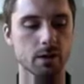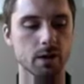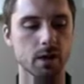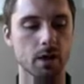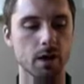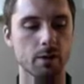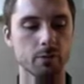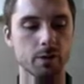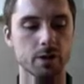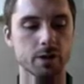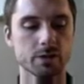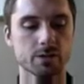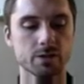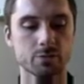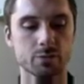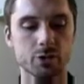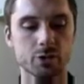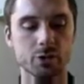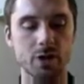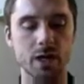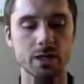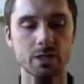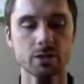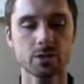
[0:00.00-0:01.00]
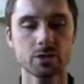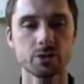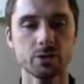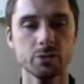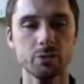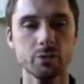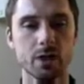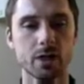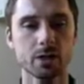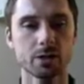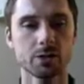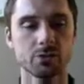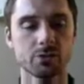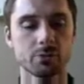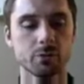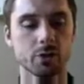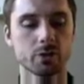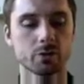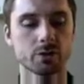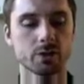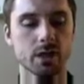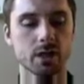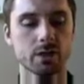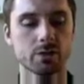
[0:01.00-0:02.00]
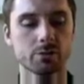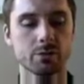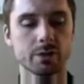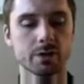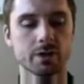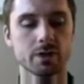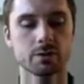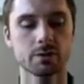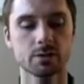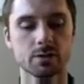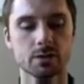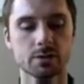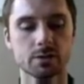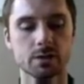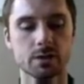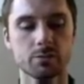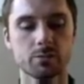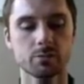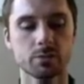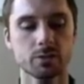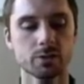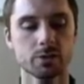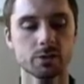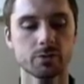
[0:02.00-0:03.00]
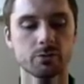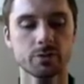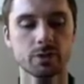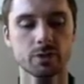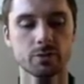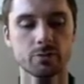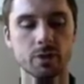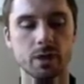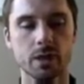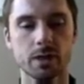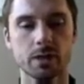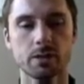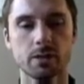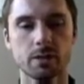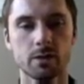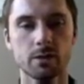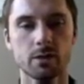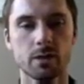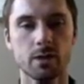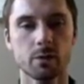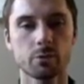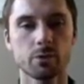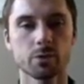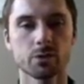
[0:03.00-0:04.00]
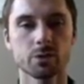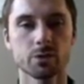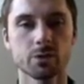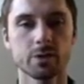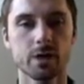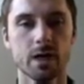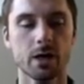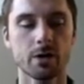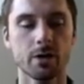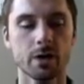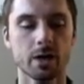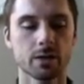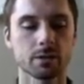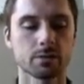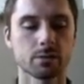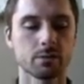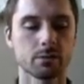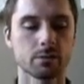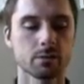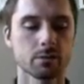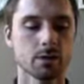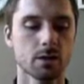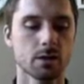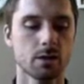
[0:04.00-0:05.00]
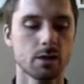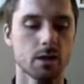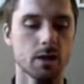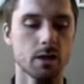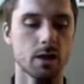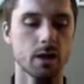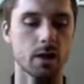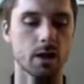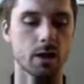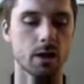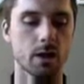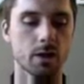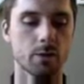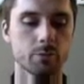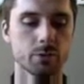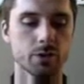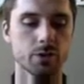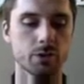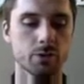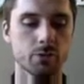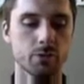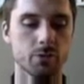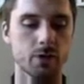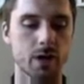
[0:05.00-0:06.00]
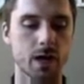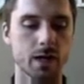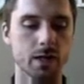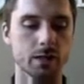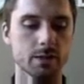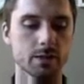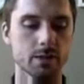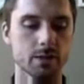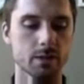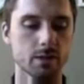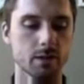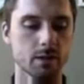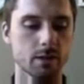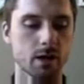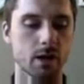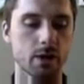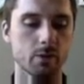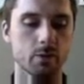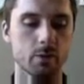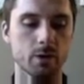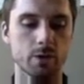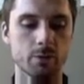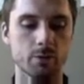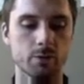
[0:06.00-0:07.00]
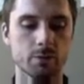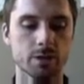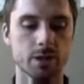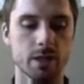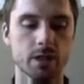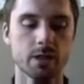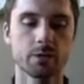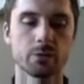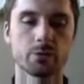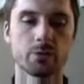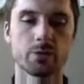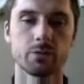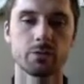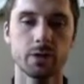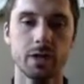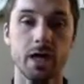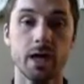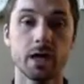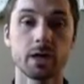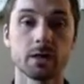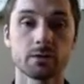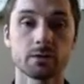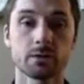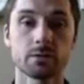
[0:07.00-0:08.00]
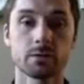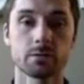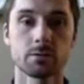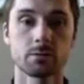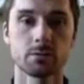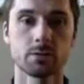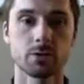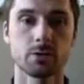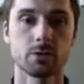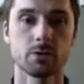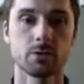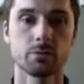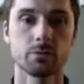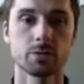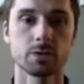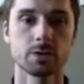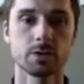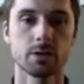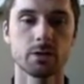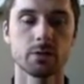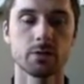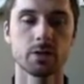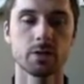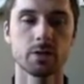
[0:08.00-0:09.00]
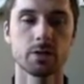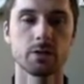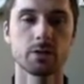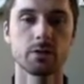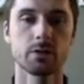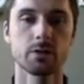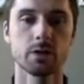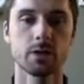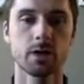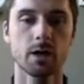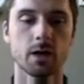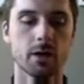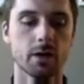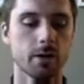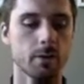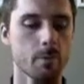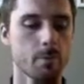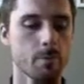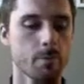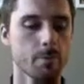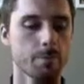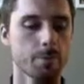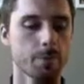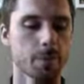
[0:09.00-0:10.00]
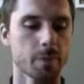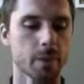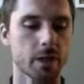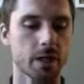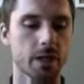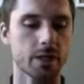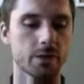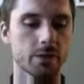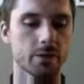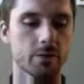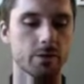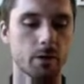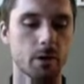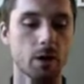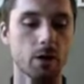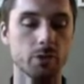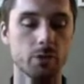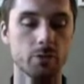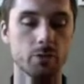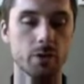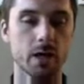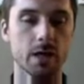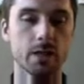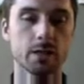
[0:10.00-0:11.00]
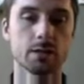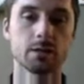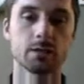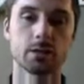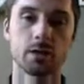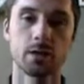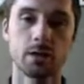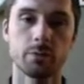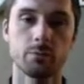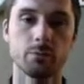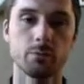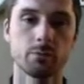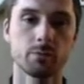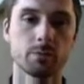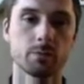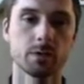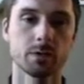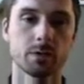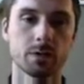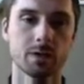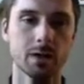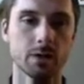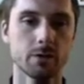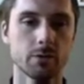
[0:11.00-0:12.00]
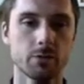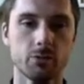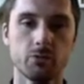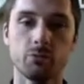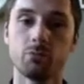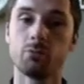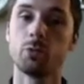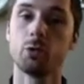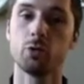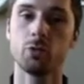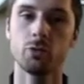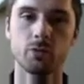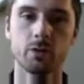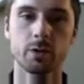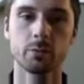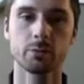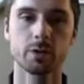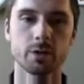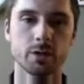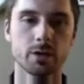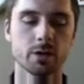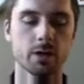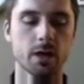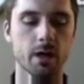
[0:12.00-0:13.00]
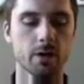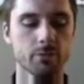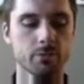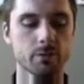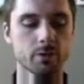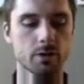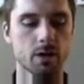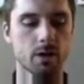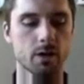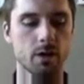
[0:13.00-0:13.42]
I'm going to subtract 2x from both sides because since I'm shifting my numbers without x's to the right, I want to take the x terms that are on the right and move them to the left.